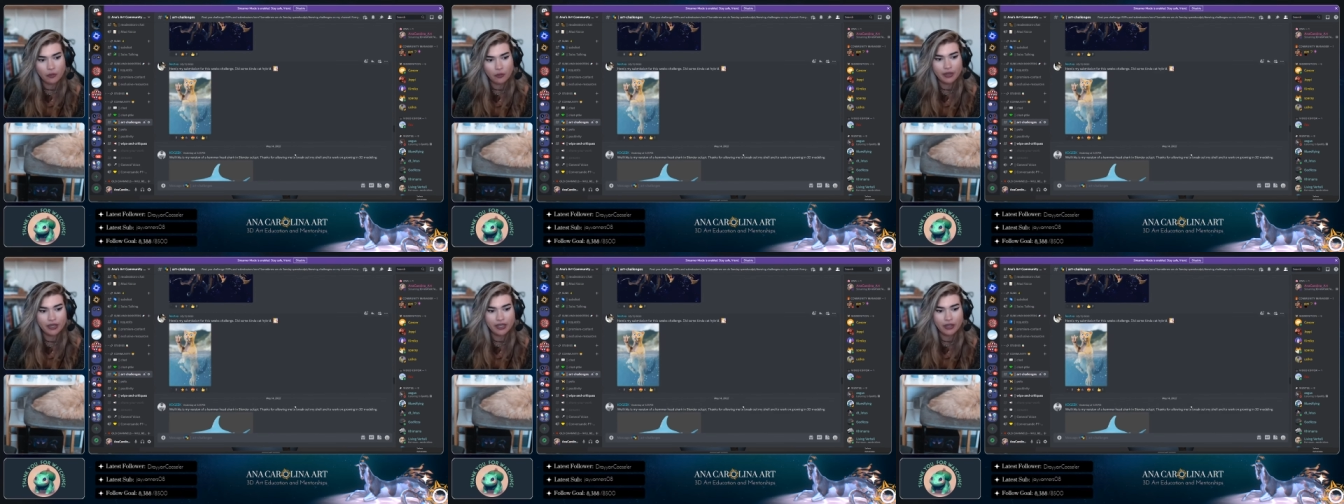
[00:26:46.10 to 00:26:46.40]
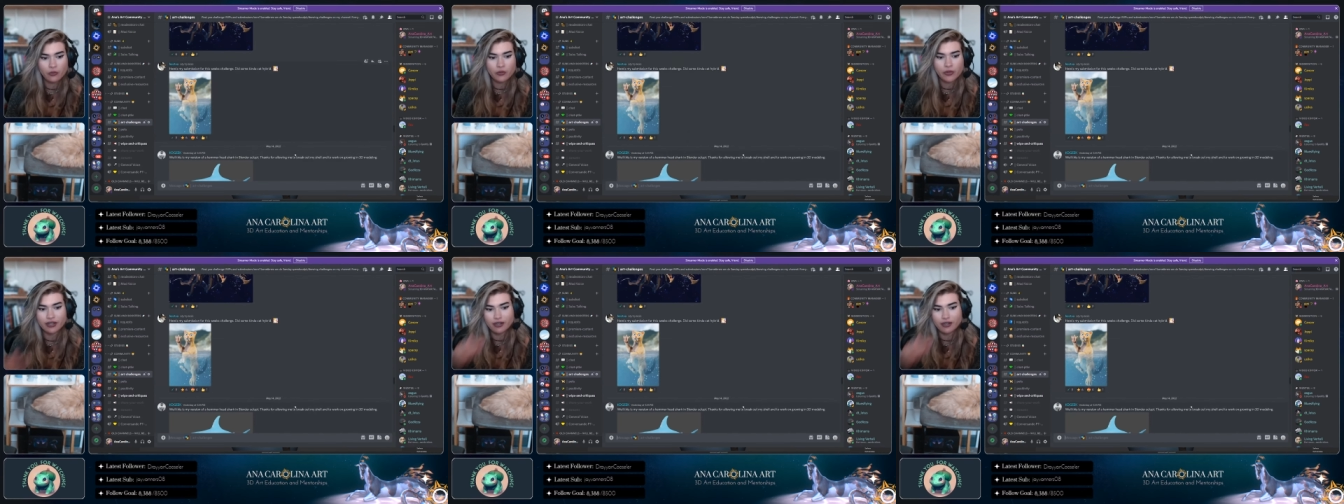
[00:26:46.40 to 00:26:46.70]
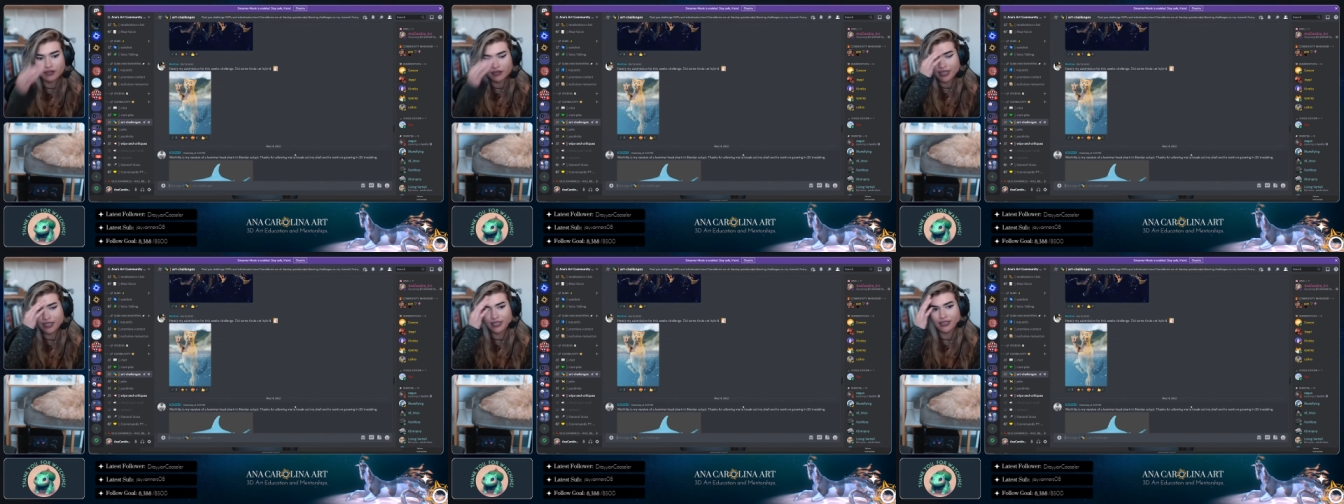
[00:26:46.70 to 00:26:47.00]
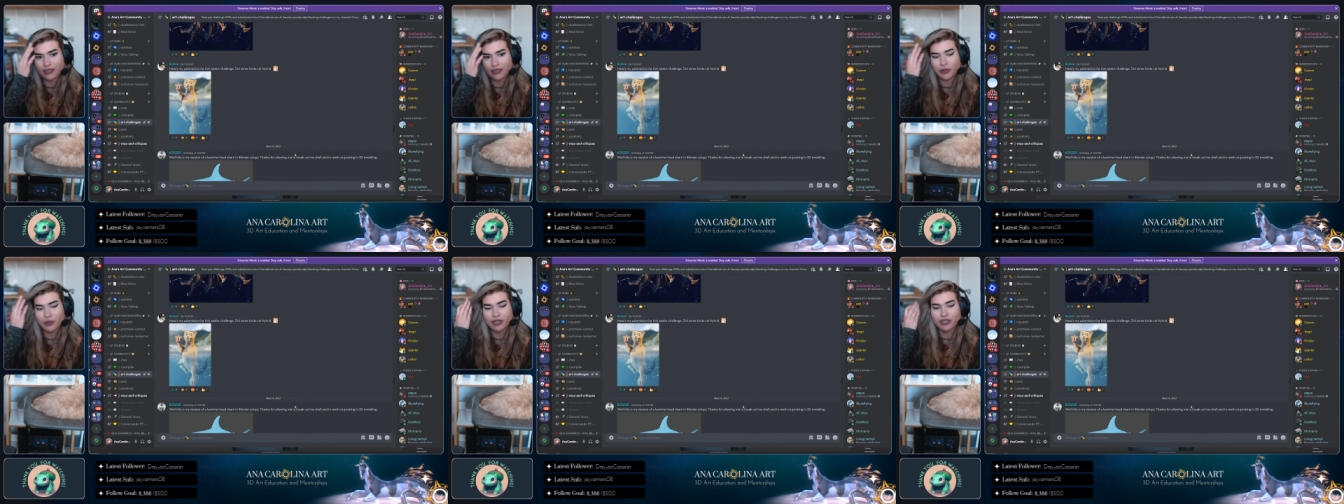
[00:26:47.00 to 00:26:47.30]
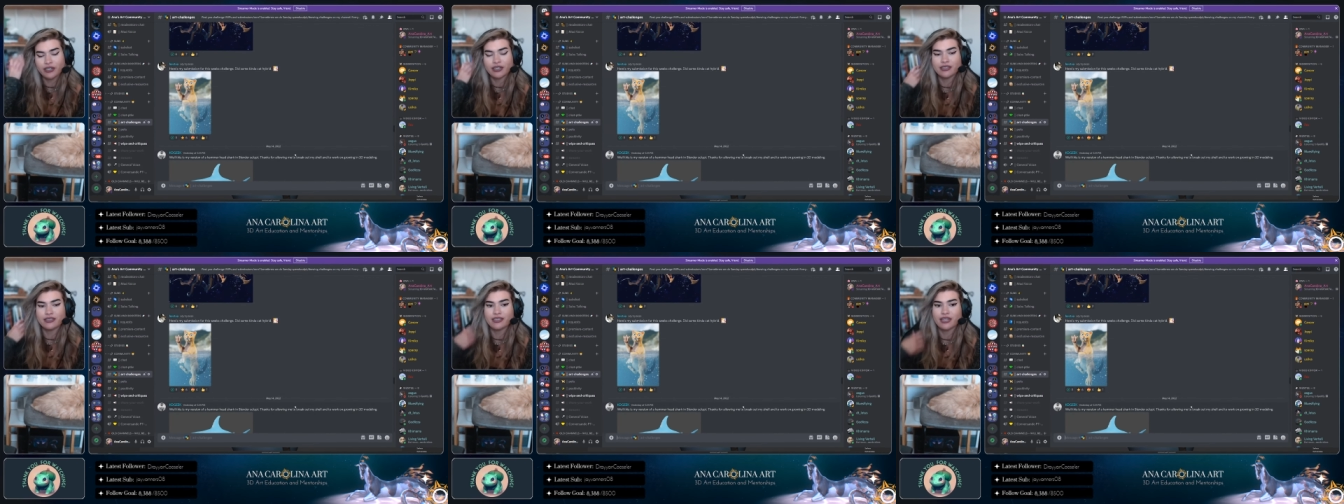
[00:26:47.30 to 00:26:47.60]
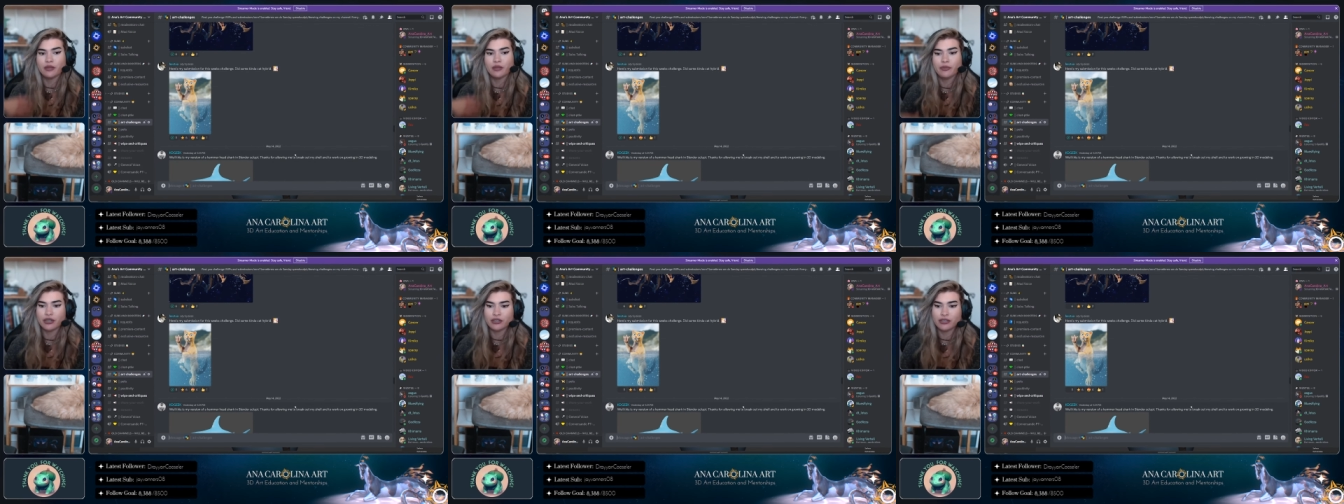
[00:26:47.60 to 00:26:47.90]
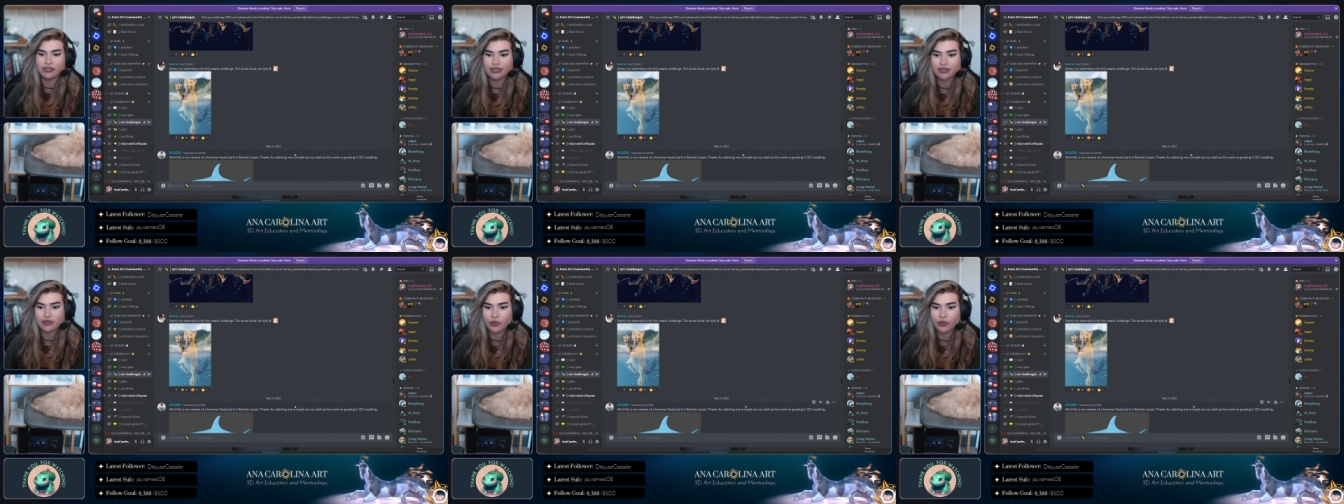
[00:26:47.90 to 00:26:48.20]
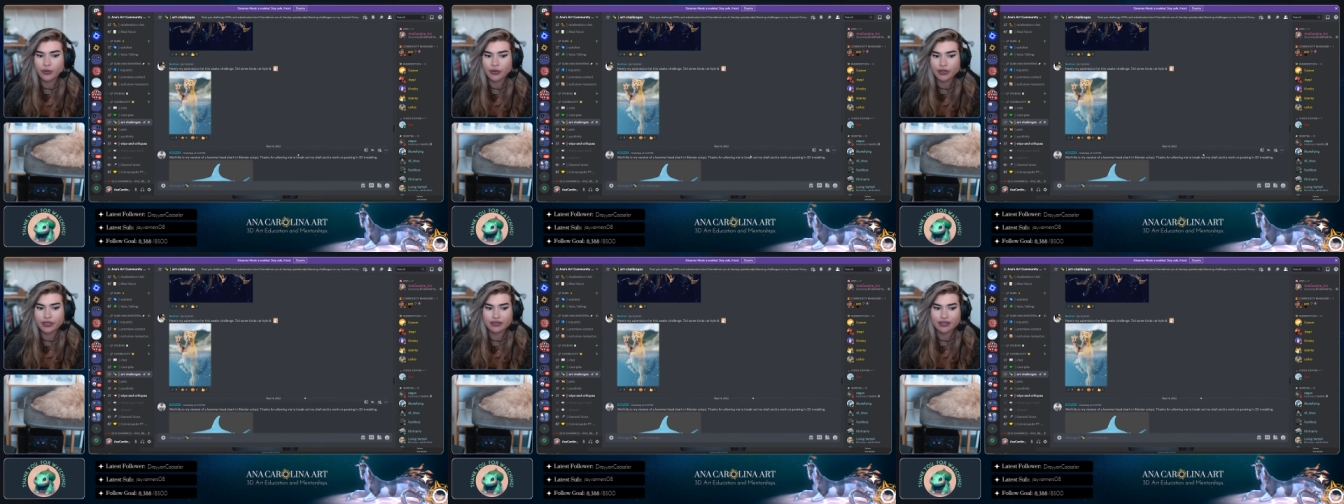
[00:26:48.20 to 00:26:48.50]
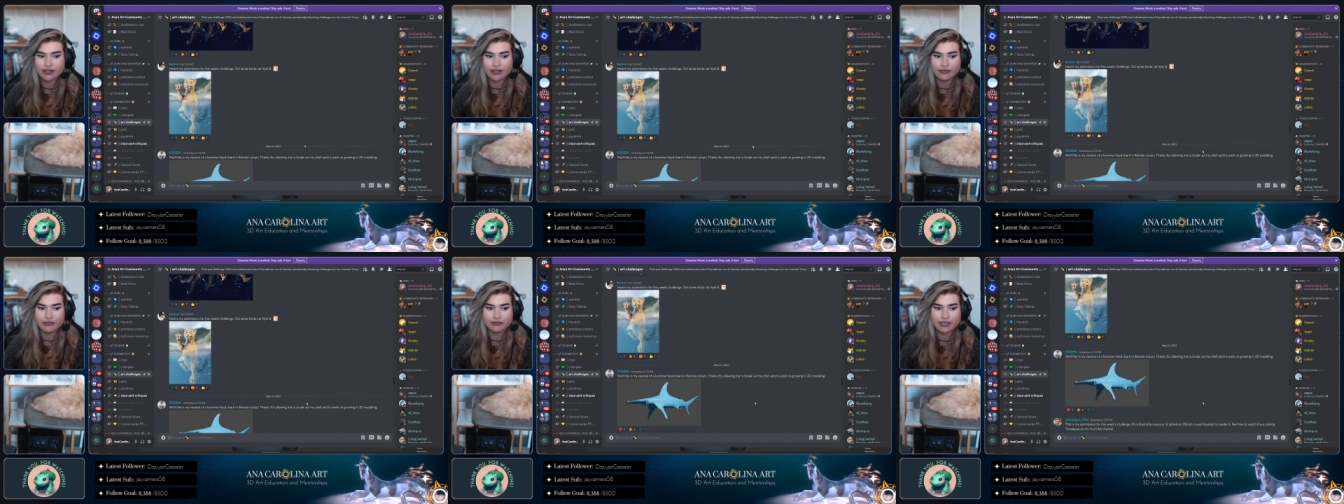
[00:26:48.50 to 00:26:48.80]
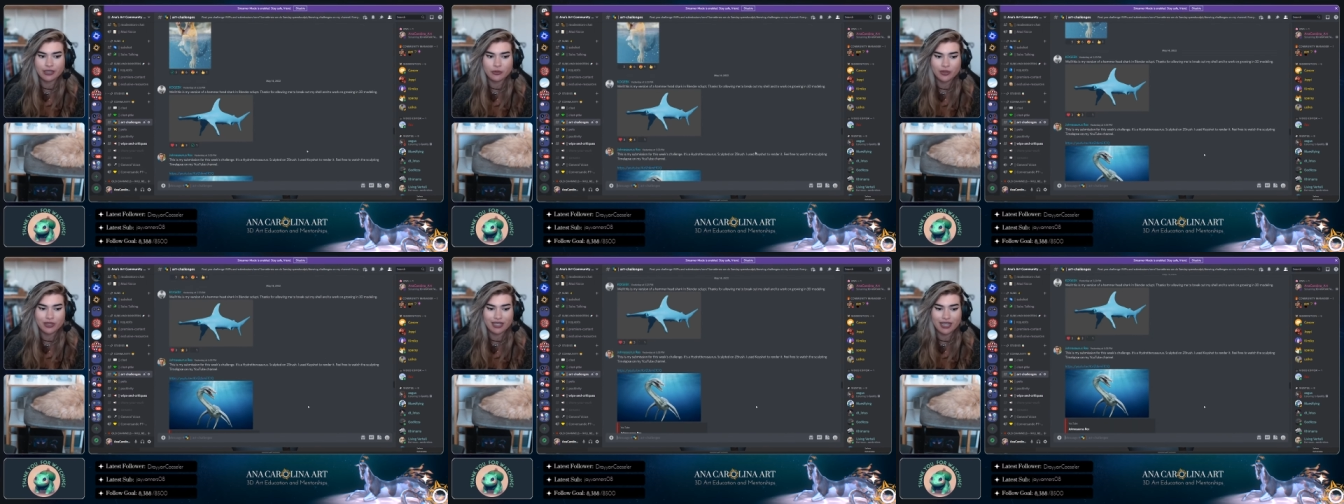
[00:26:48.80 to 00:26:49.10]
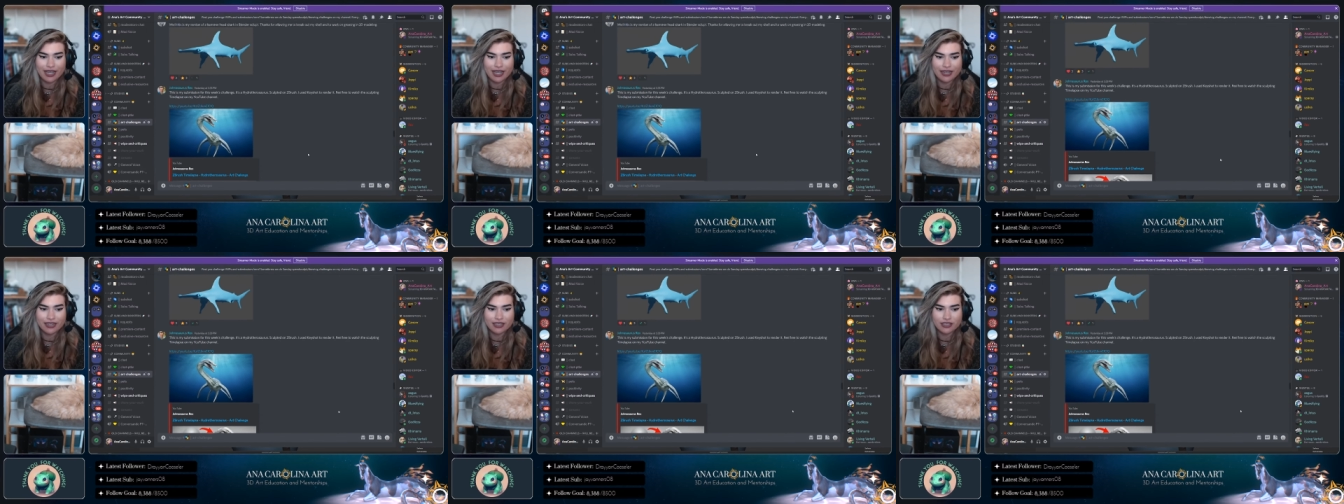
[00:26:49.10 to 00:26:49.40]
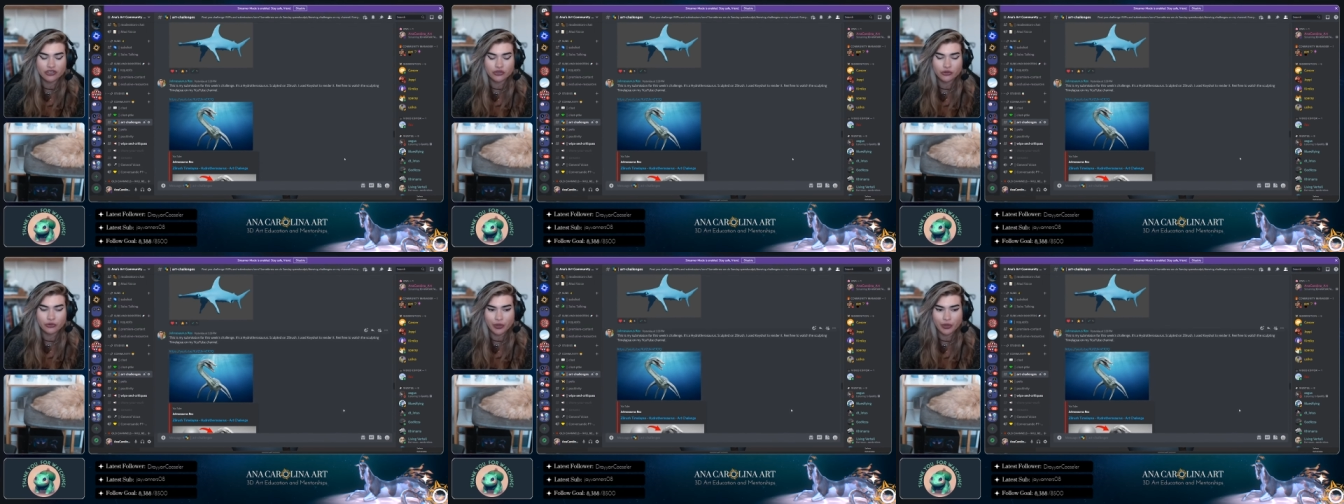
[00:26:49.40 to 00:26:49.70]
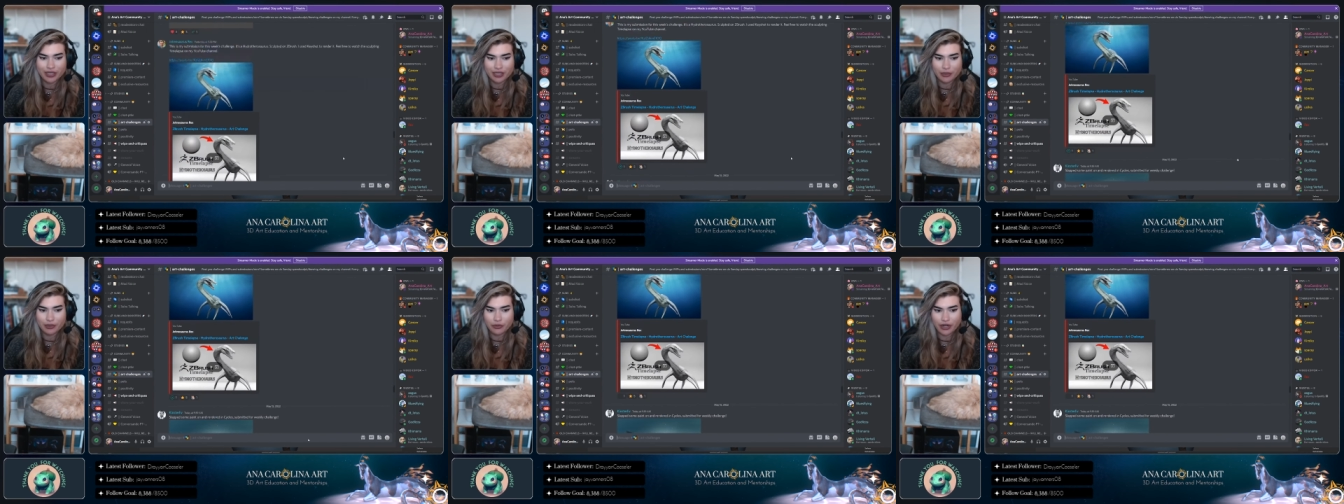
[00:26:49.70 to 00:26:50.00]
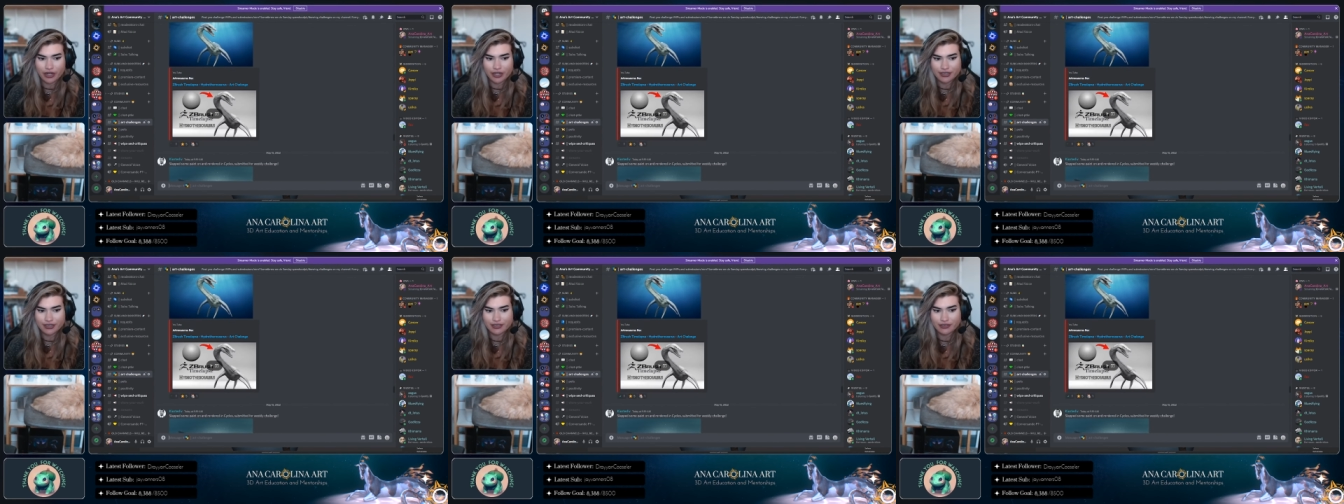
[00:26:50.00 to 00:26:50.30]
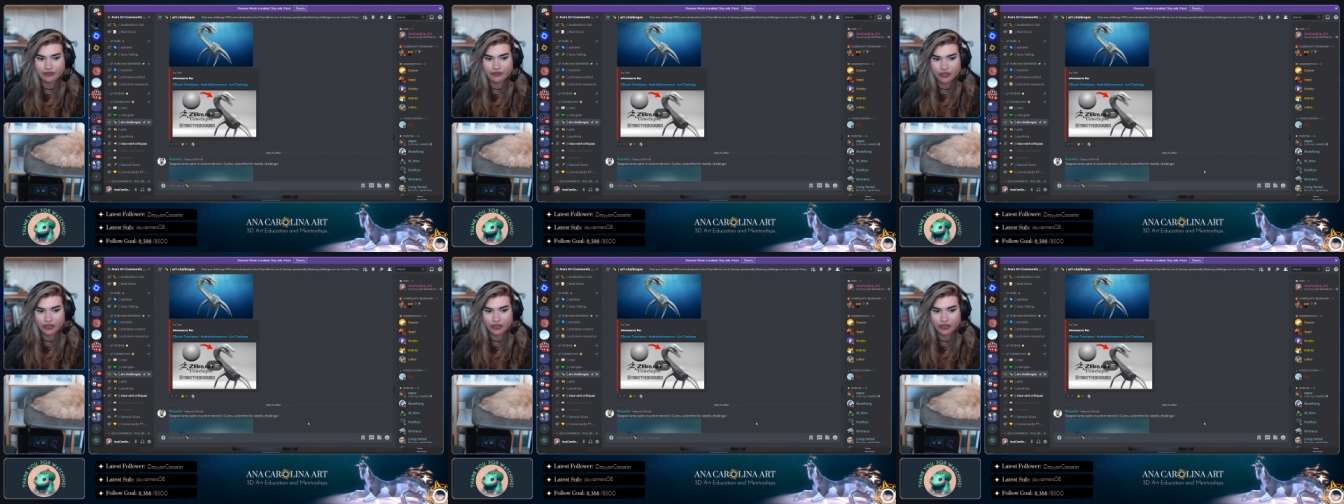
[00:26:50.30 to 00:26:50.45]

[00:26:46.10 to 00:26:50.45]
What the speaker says: I'll pick a winner, and then the winner can tell me on Discord if they would like to win the prize.